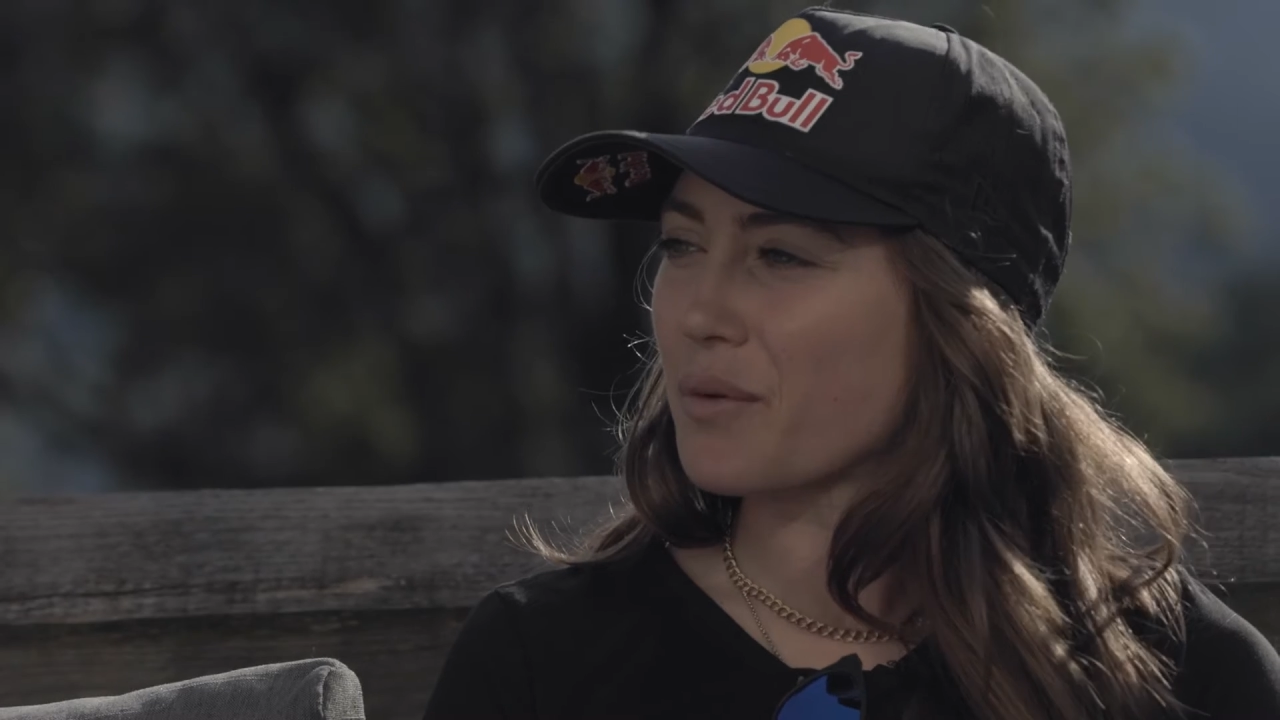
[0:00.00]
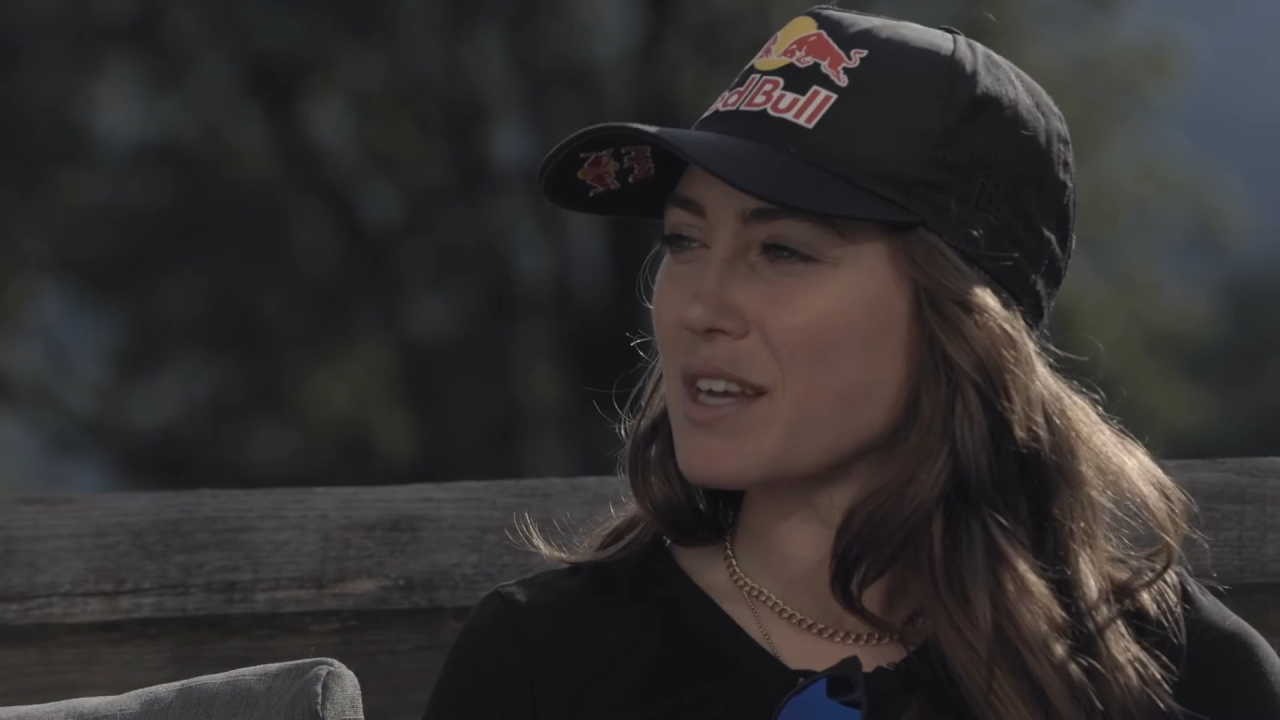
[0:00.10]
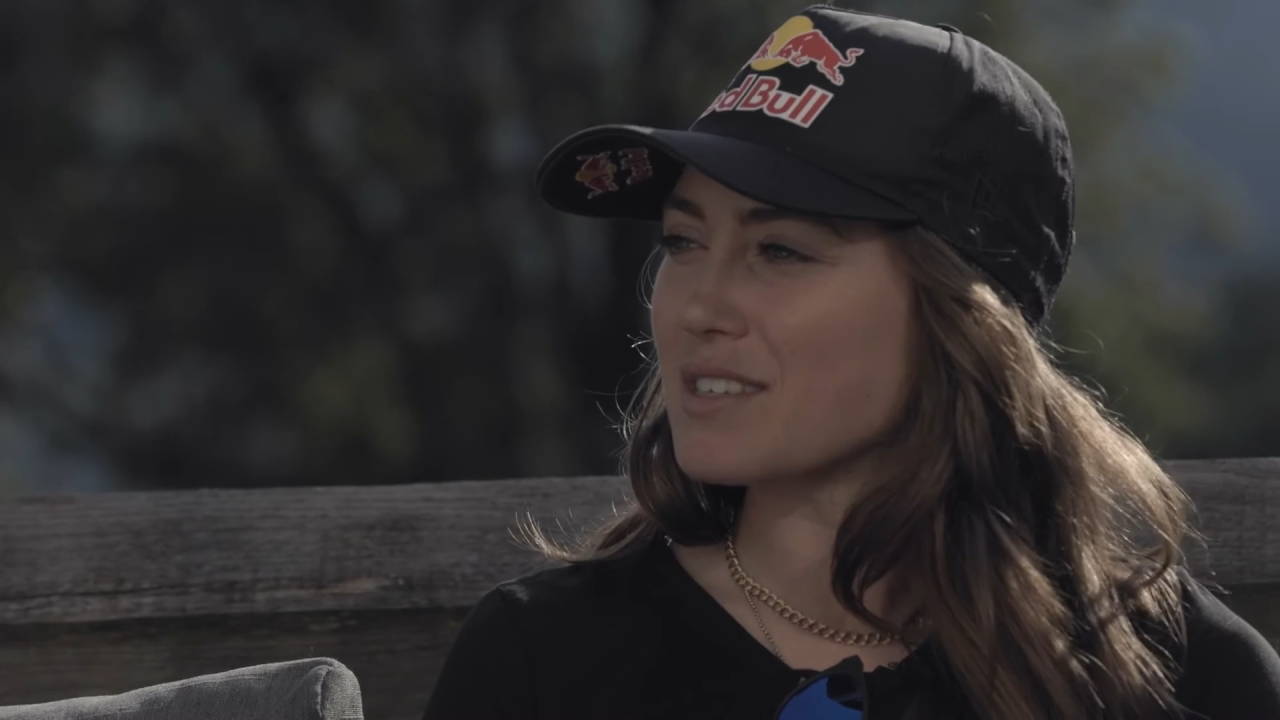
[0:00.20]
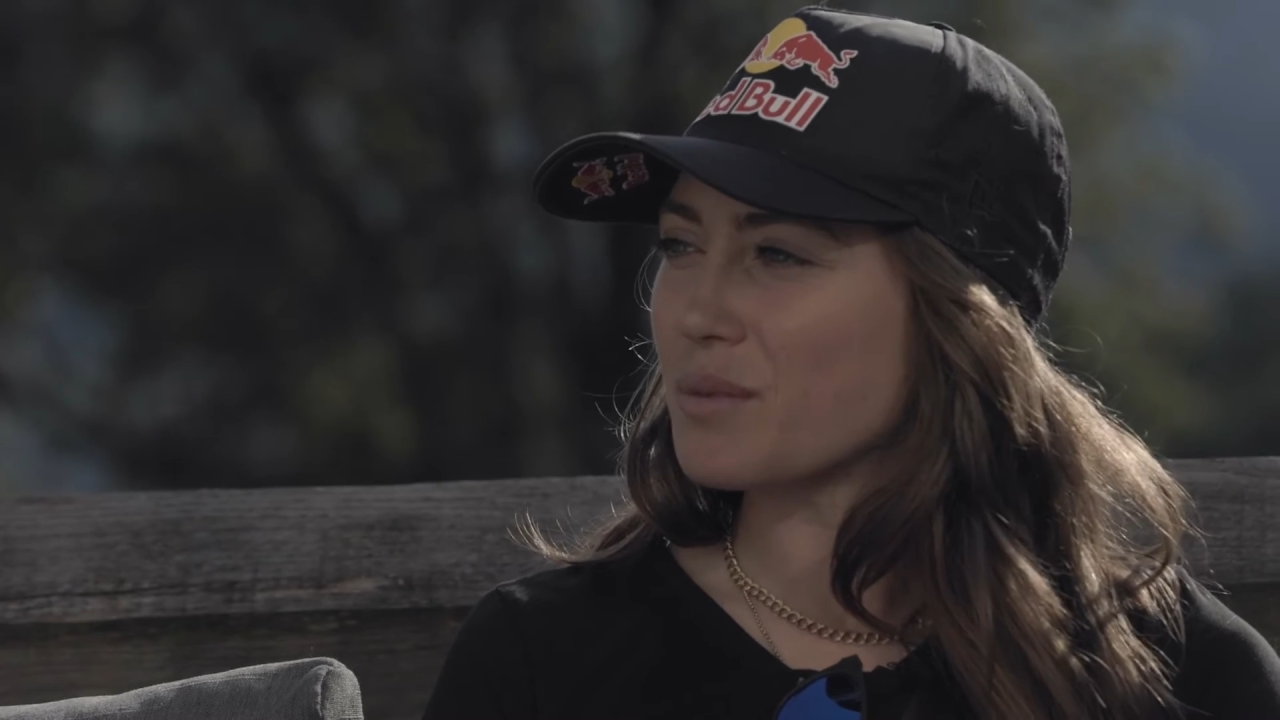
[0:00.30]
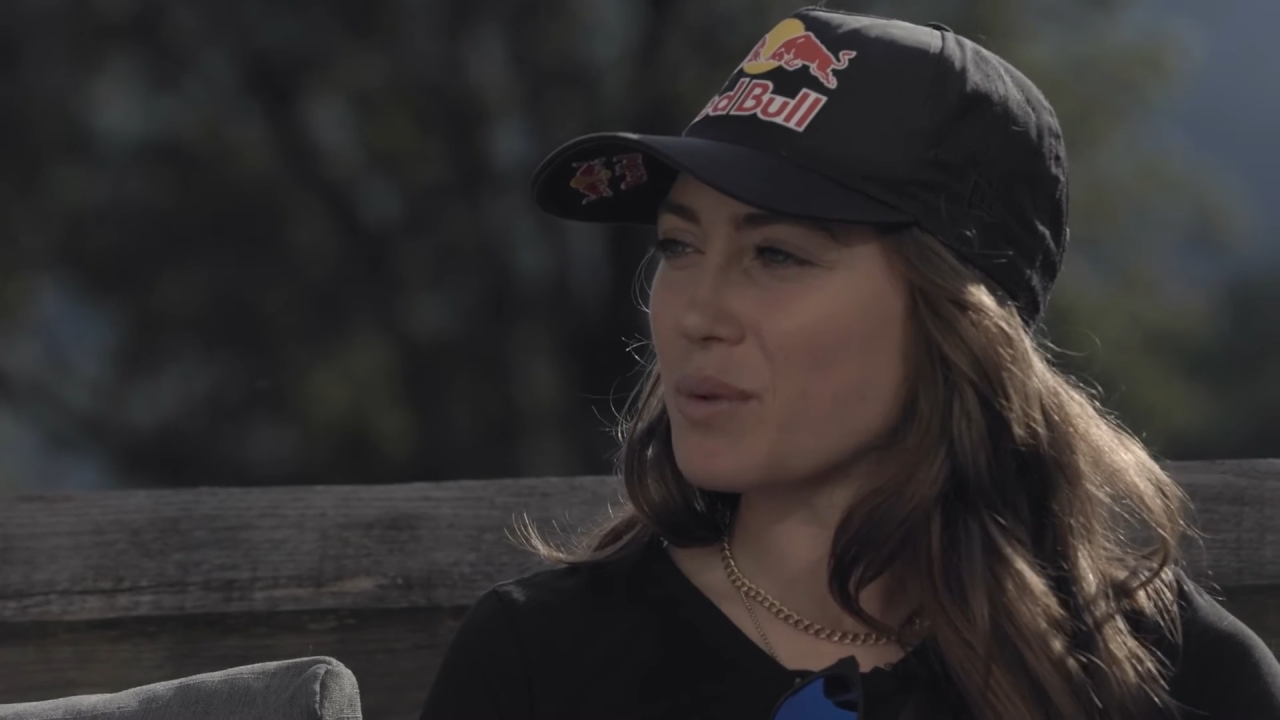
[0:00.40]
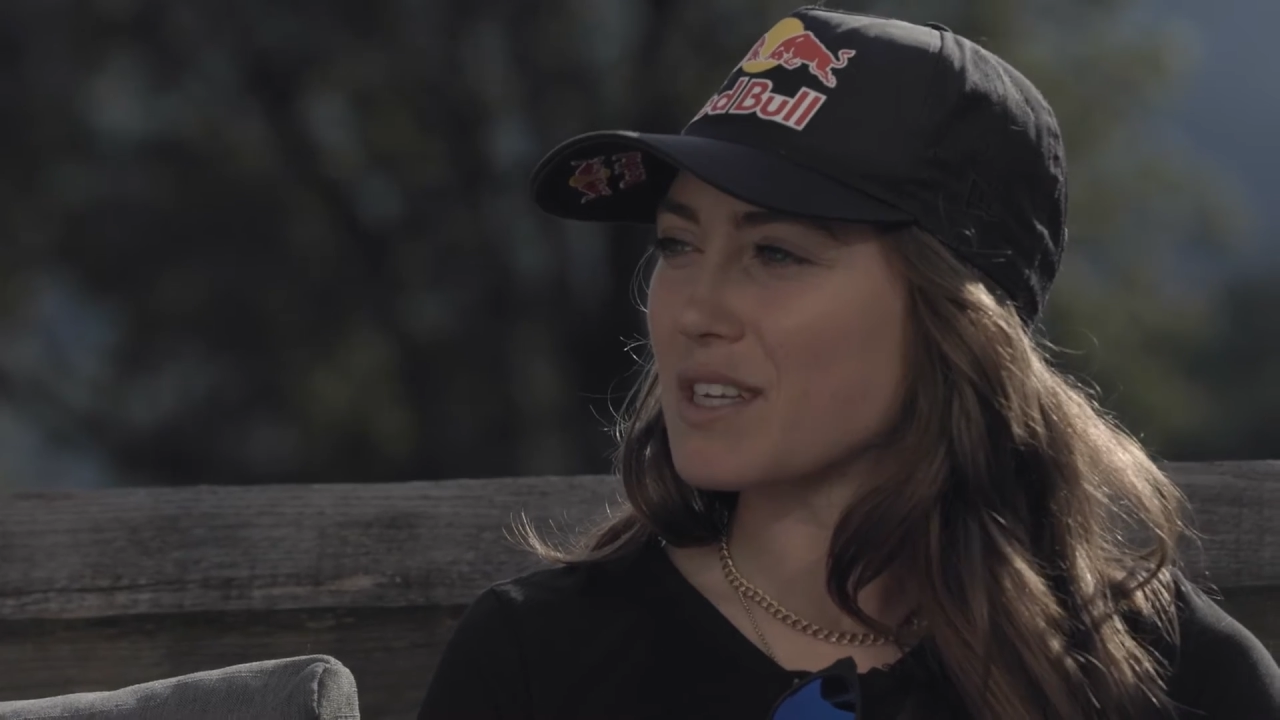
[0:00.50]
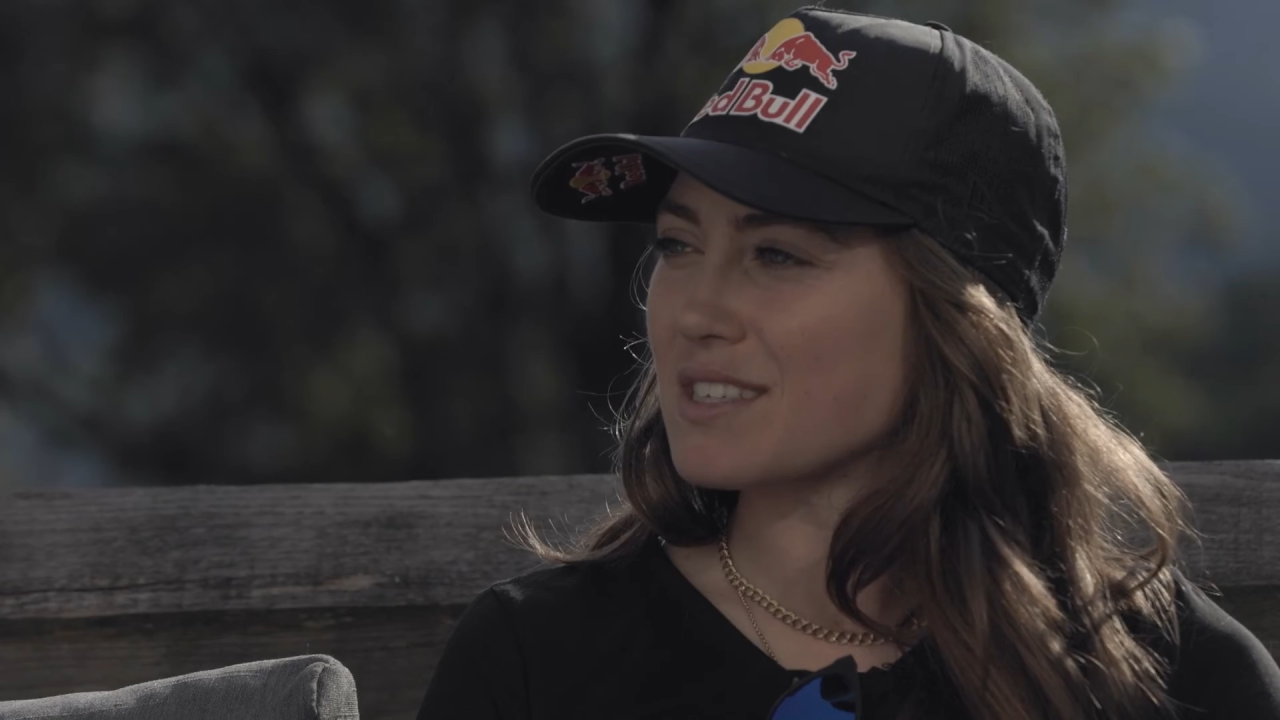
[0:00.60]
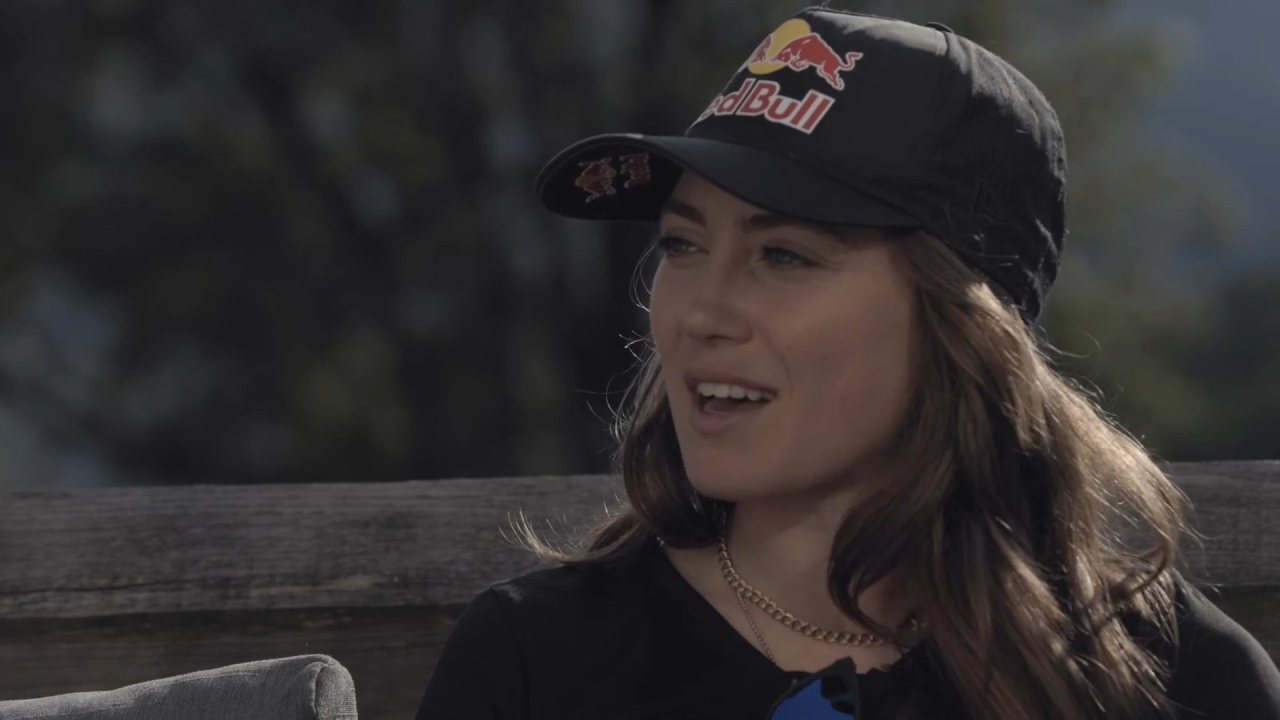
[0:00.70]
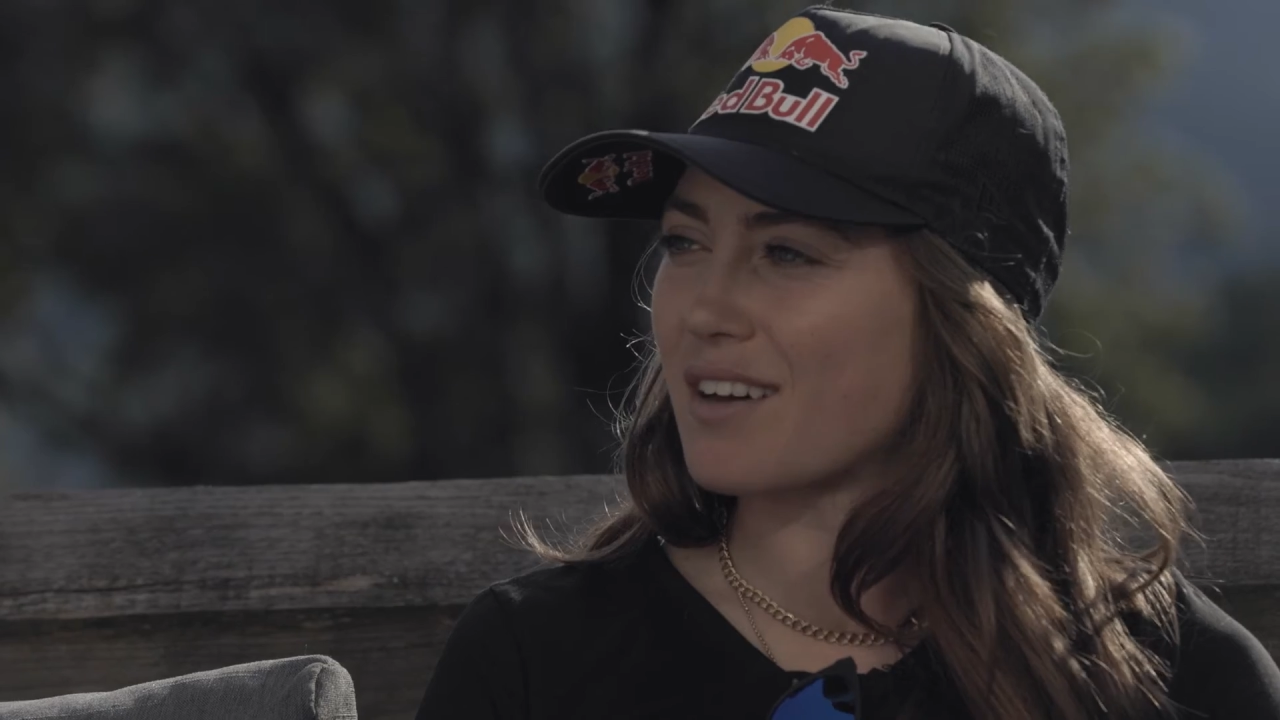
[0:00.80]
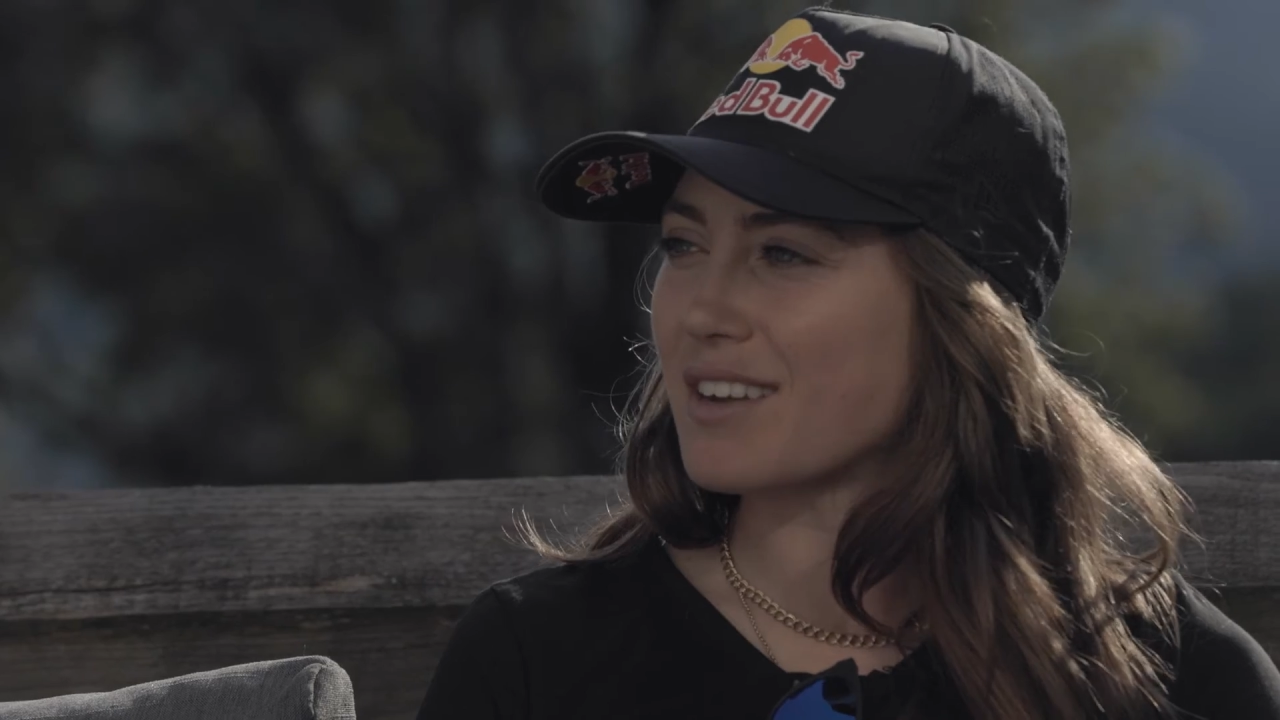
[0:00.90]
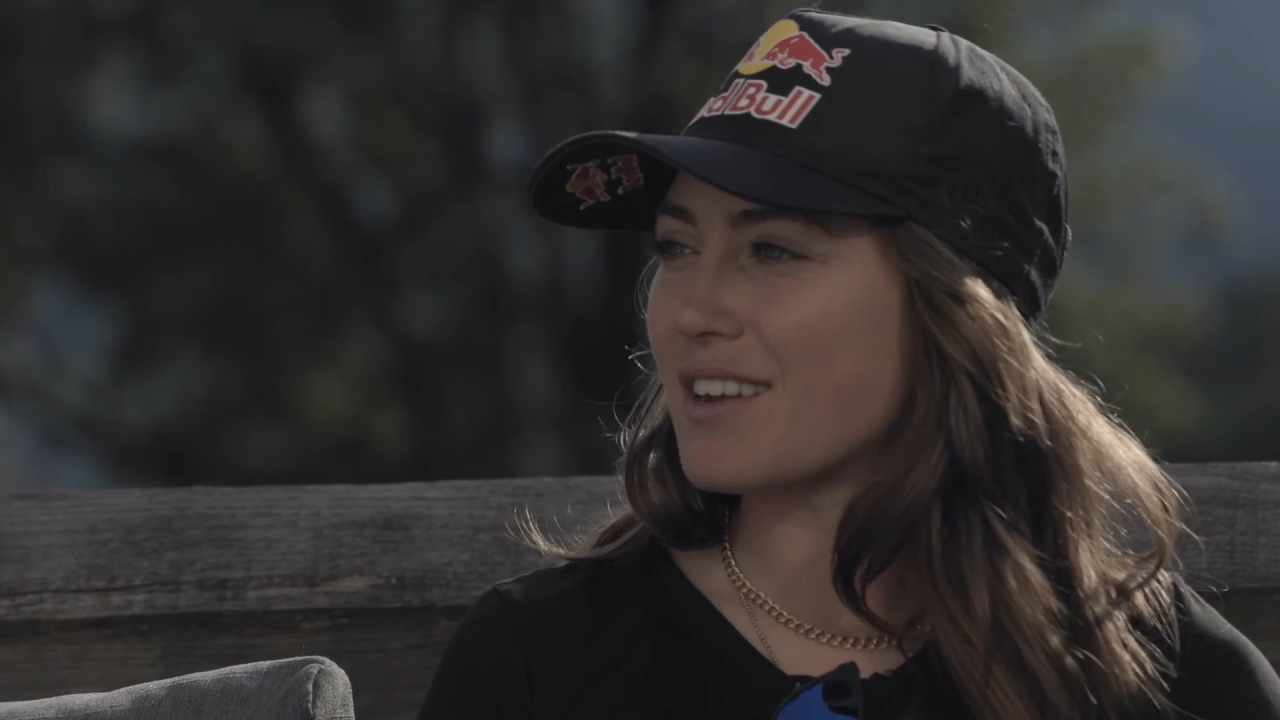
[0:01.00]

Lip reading: racing plays out?